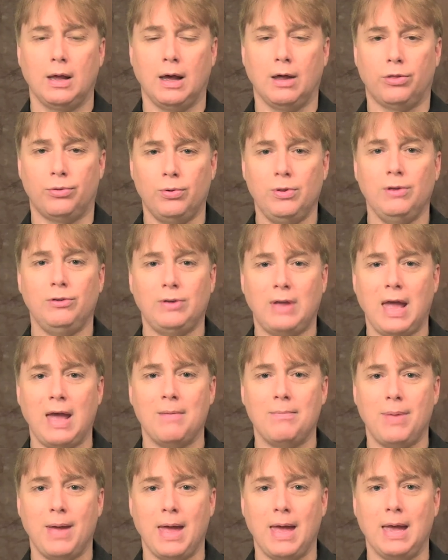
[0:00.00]
through this
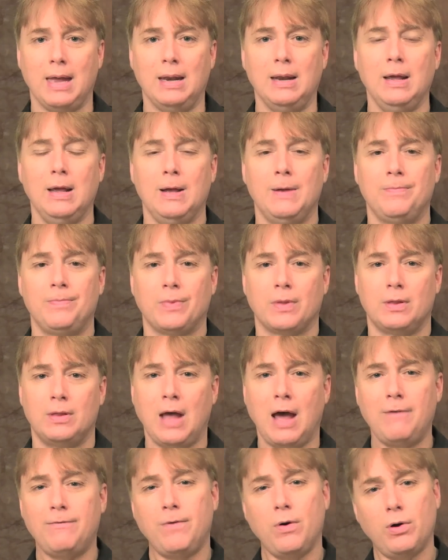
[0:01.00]
campaign,
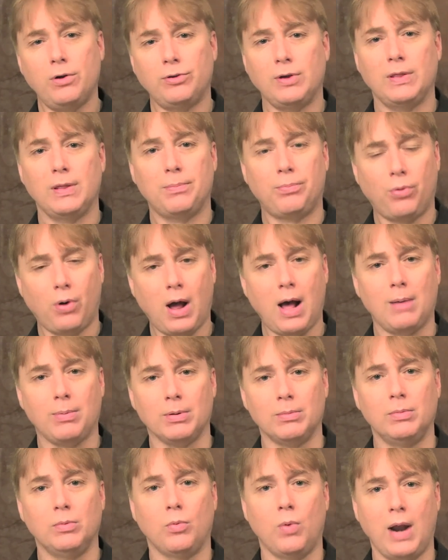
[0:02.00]
not focus on the
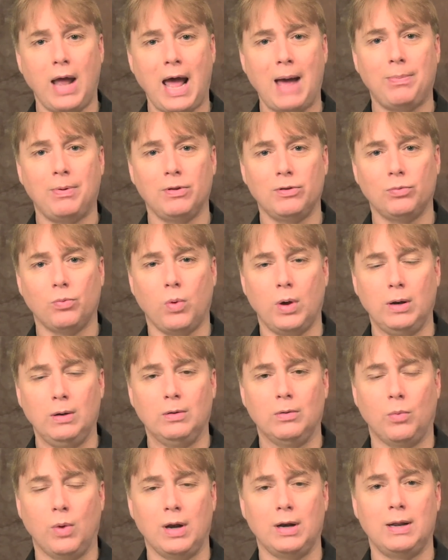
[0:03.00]
problem, what happens when
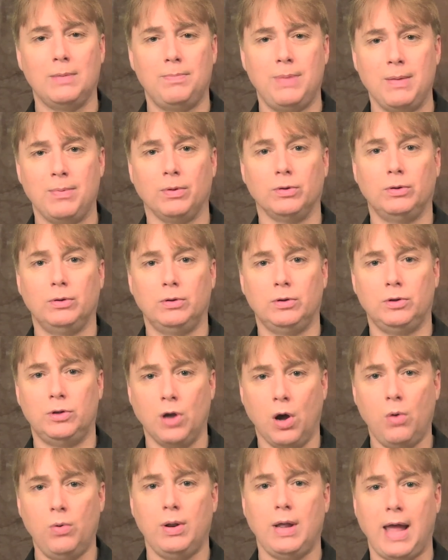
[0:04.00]
kids
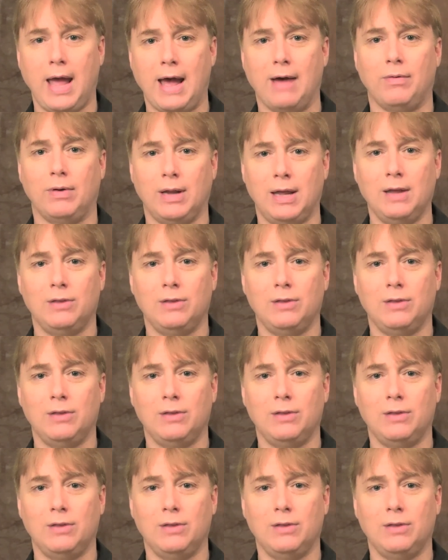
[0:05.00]
don't have